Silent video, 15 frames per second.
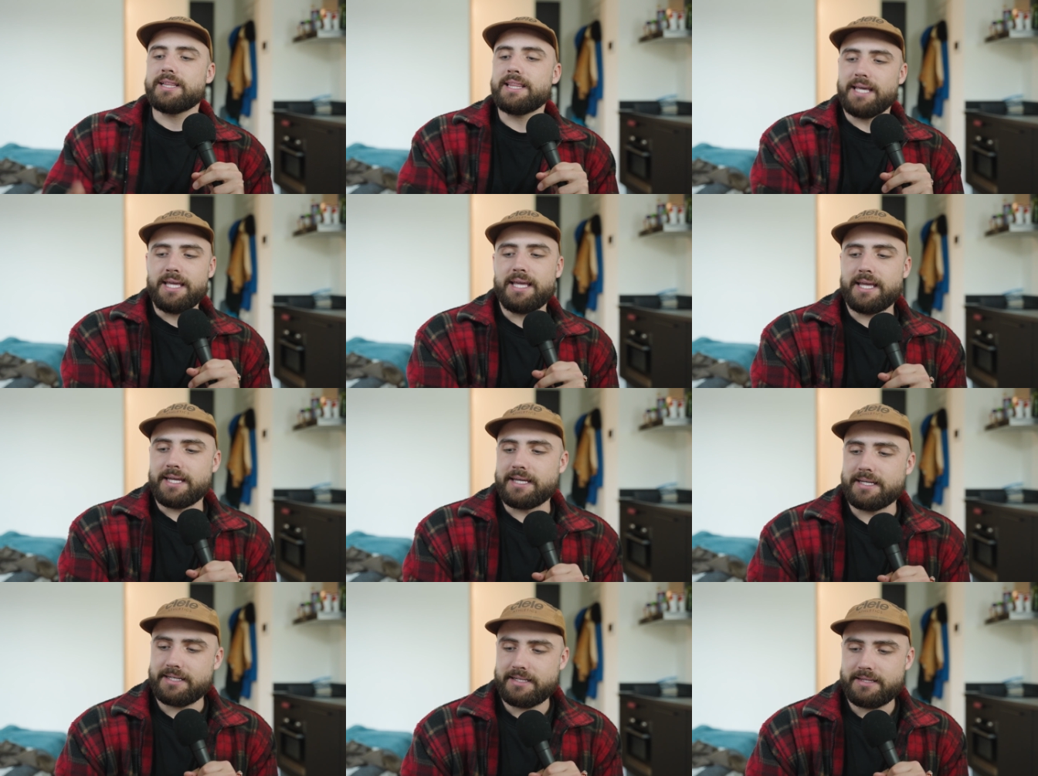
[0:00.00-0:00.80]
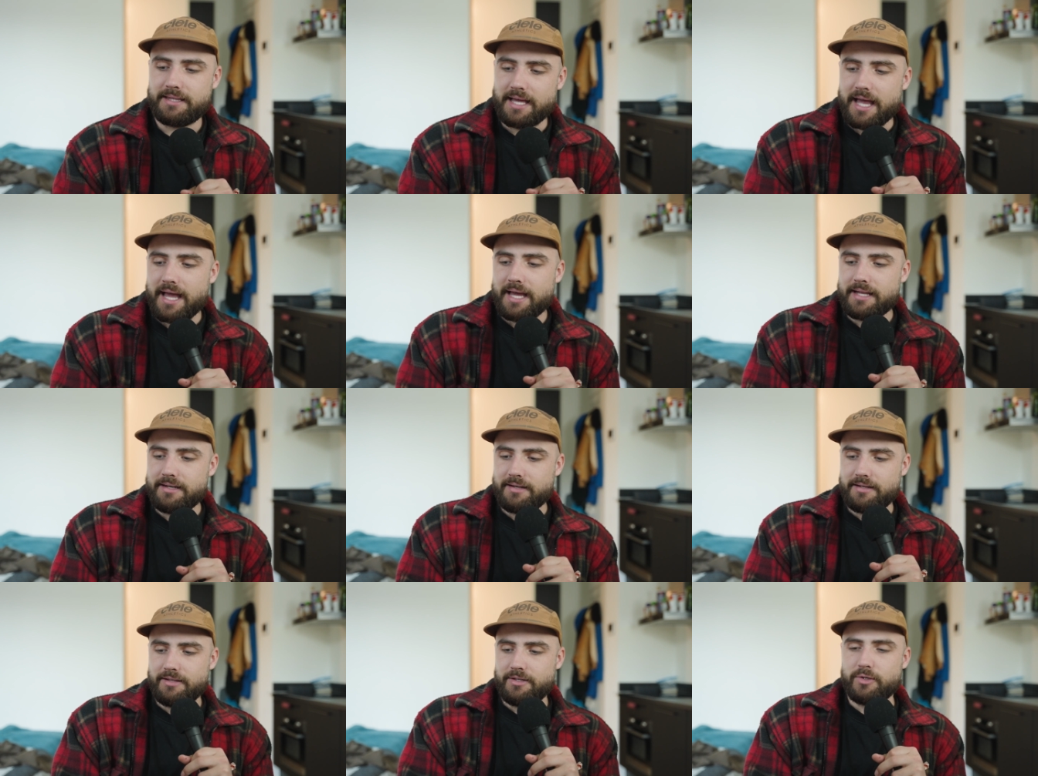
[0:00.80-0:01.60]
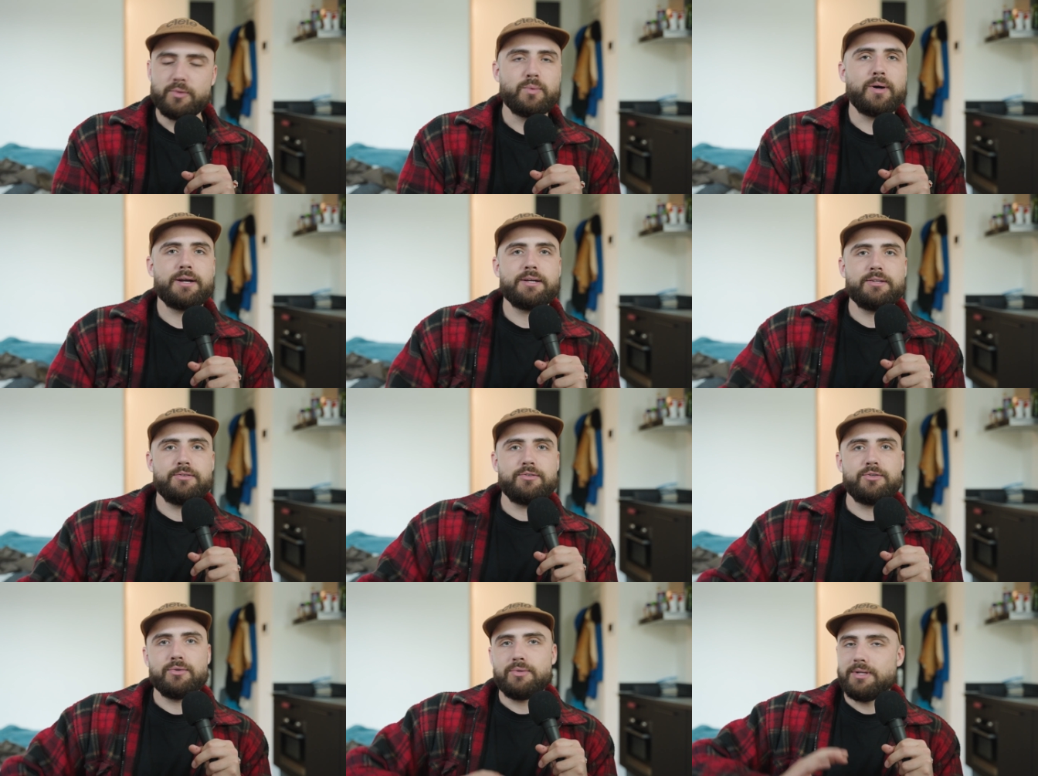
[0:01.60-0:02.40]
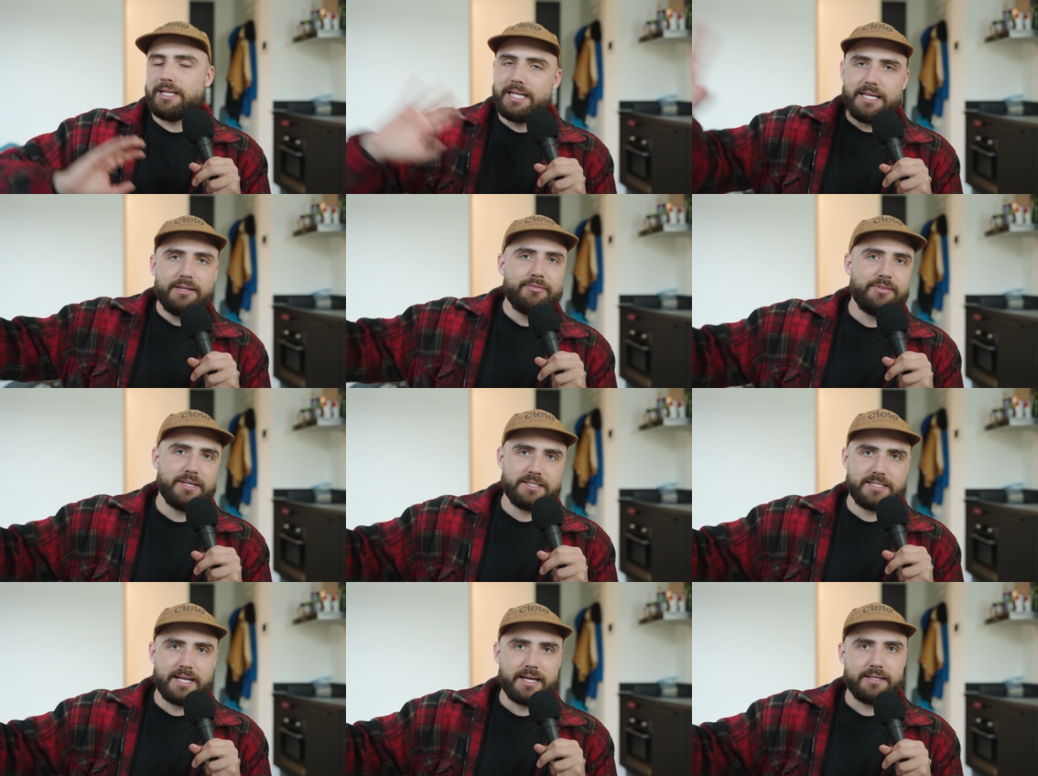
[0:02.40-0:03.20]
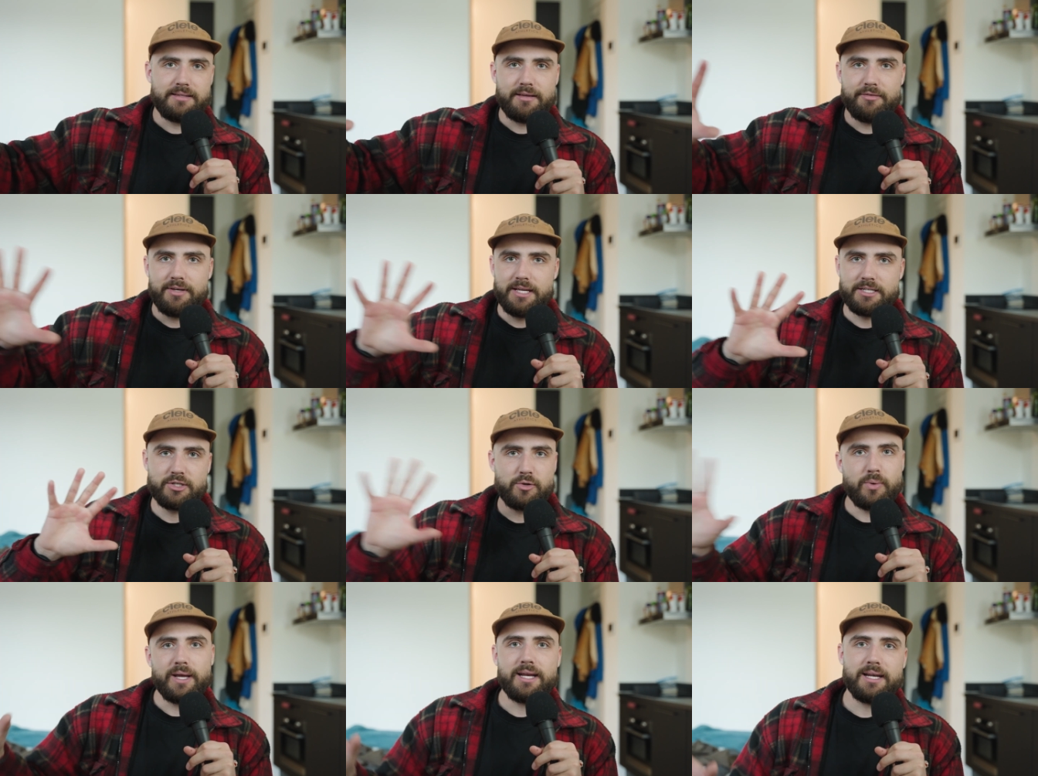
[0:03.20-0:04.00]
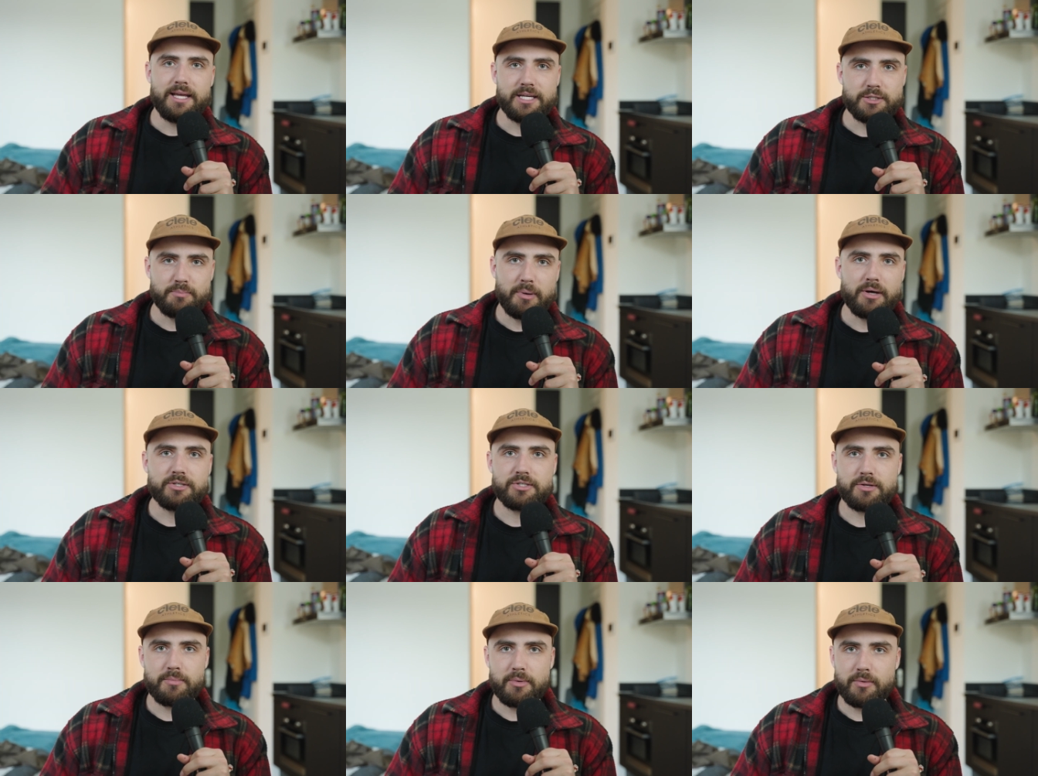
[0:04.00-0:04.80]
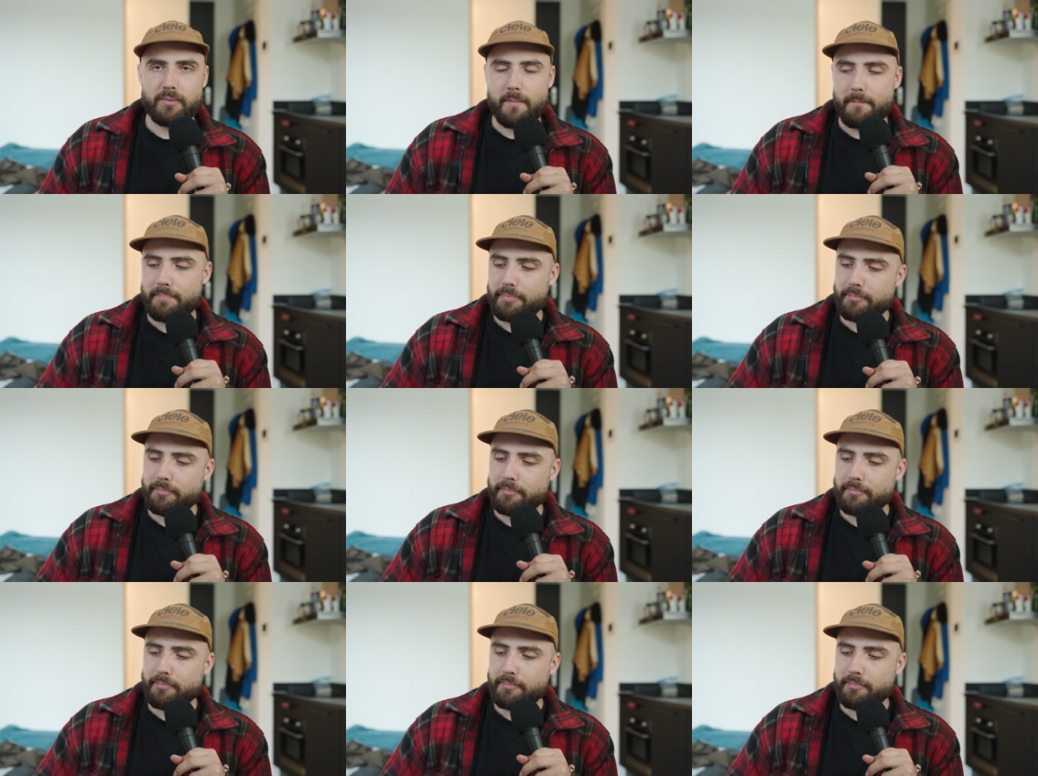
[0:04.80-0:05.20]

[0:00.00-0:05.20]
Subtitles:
think that you wanted to leave this negativity as quickly as possible.